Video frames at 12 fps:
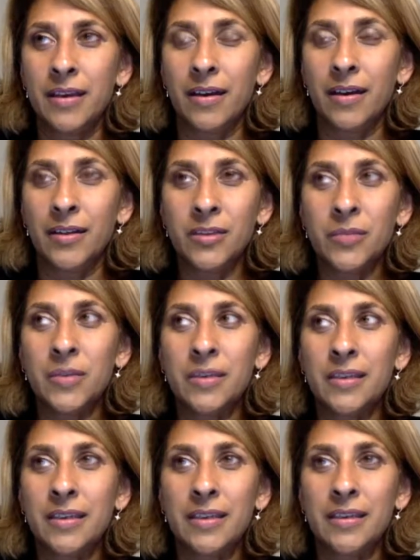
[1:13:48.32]

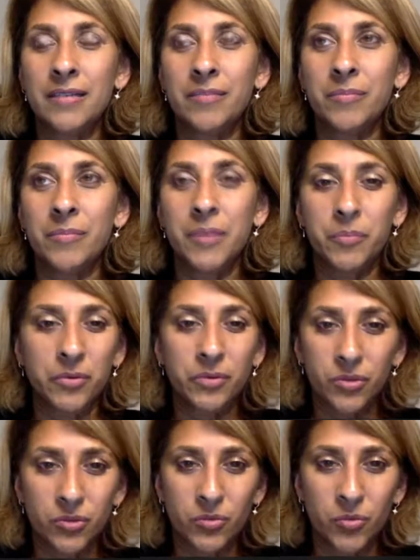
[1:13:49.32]
ultimately people
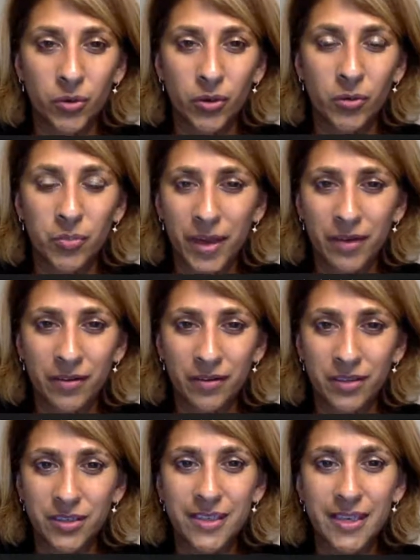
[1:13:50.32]
do work
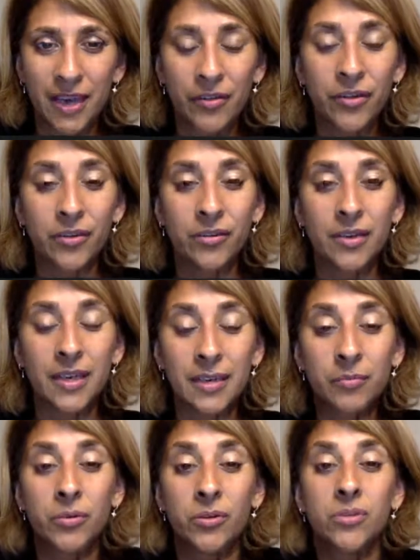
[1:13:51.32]
better together
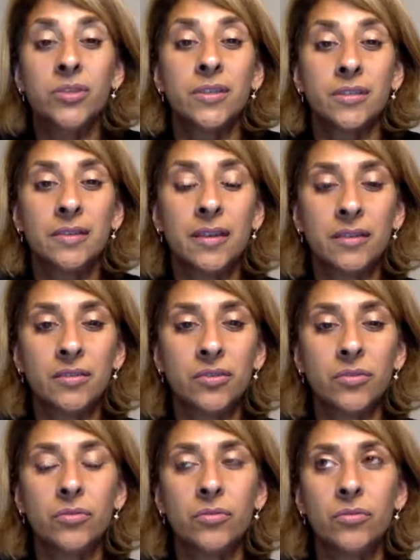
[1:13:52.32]
in person. And
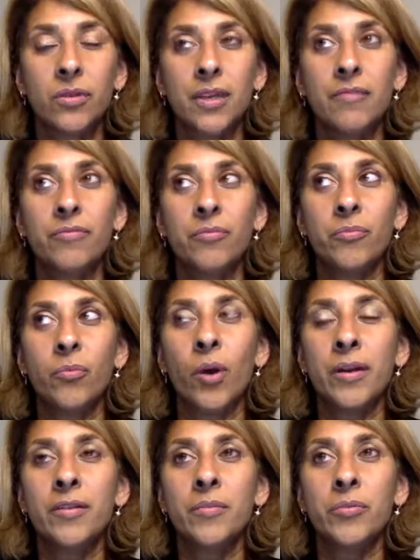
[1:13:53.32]
so if
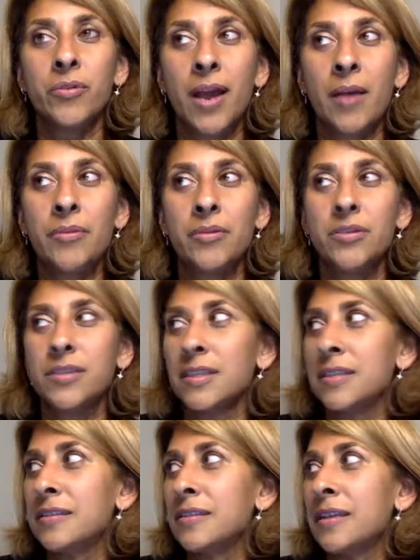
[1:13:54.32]
one of the parameters
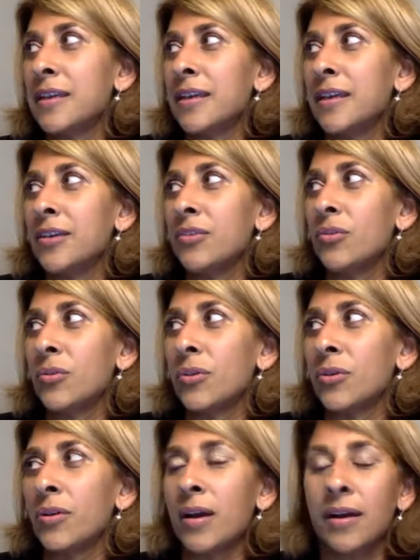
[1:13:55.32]
is
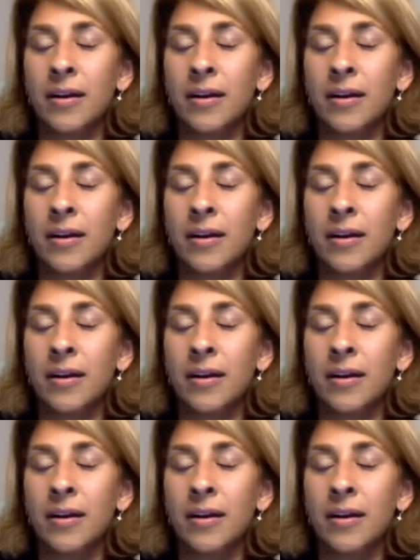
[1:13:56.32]
your,